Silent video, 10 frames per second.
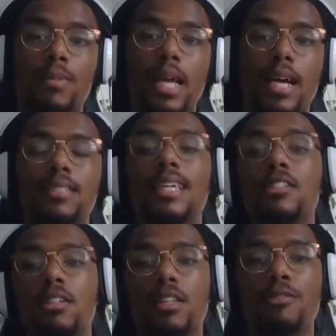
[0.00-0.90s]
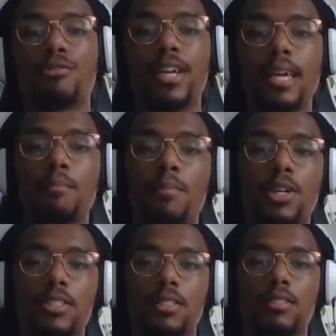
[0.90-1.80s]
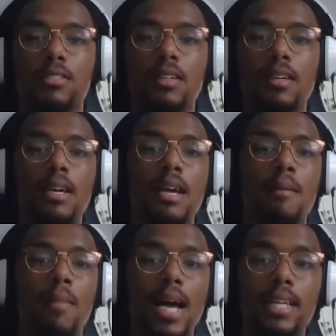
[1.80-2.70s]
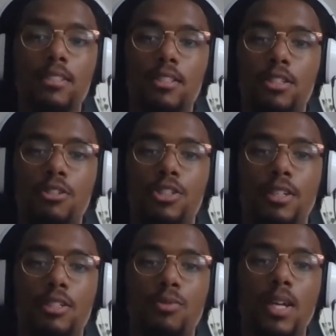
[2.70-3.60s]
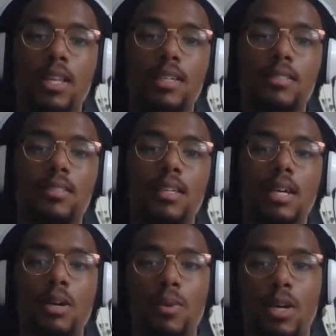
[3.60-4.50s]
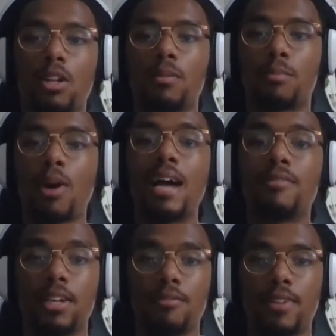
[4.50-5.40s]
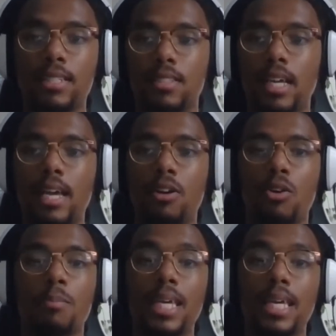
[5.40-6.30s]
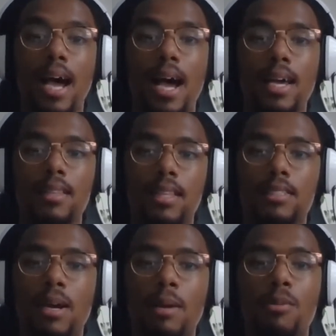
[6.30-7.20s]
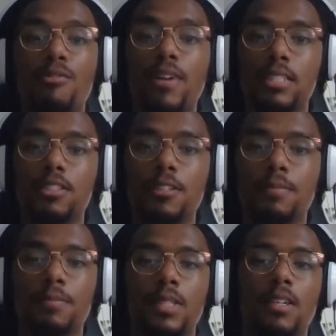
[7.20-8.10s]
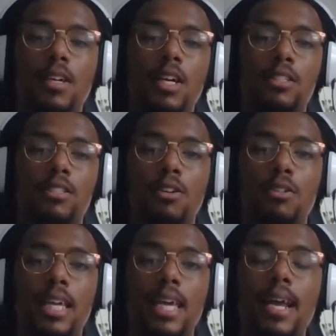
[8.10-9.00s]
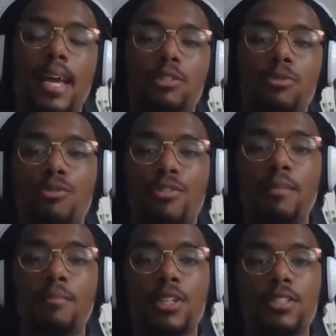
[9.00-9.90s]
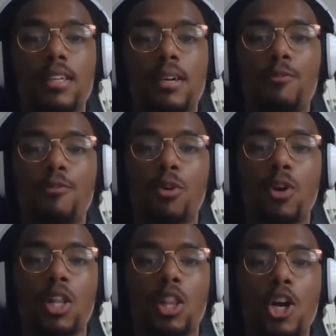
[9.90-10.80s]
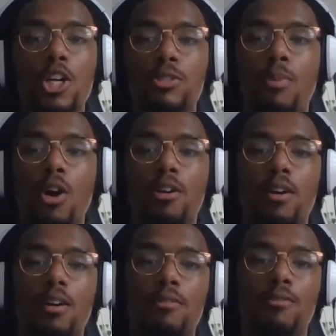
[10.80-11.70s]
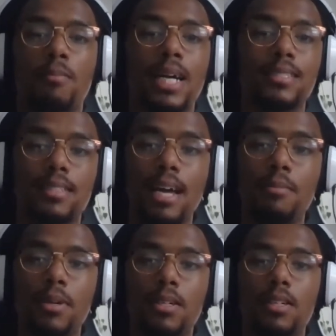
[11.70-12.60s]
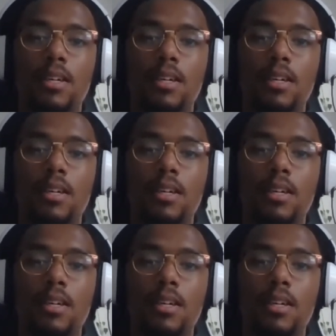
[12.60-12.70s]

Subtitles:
essentially reimburses my institution as well as we call them private investigator or PI, that's my professor. So the NIH will reimburse them for a large part of my stipend,